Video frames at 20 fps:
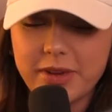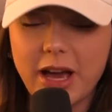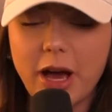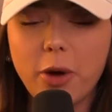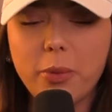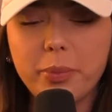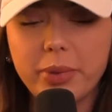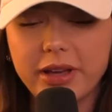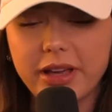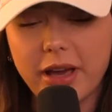me
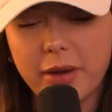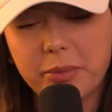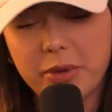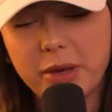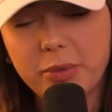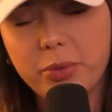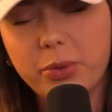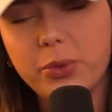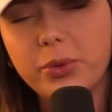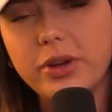out. But yeah,
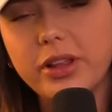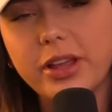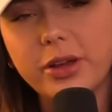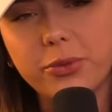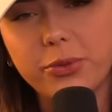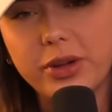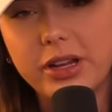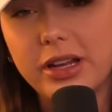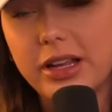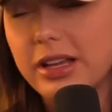people were like
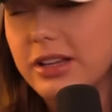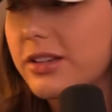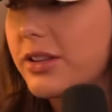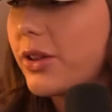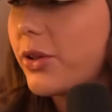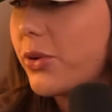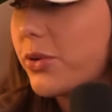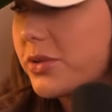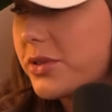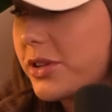reading into
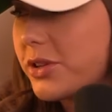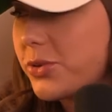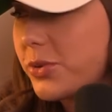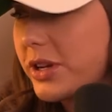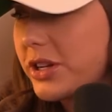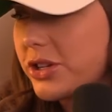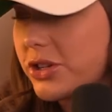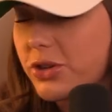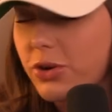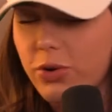the whole
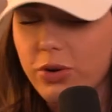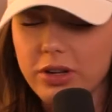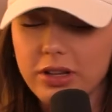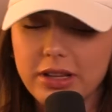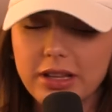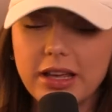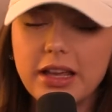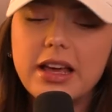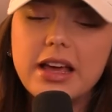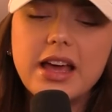situation
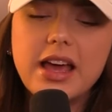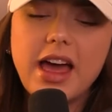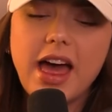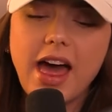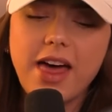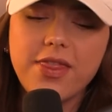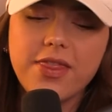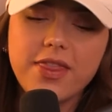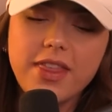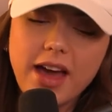totally.
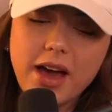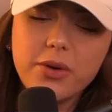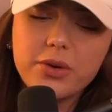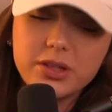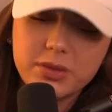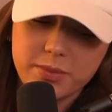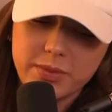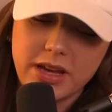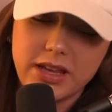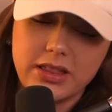And that
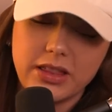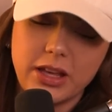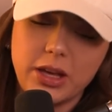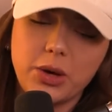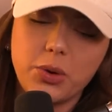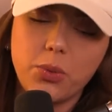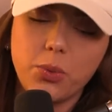was mainly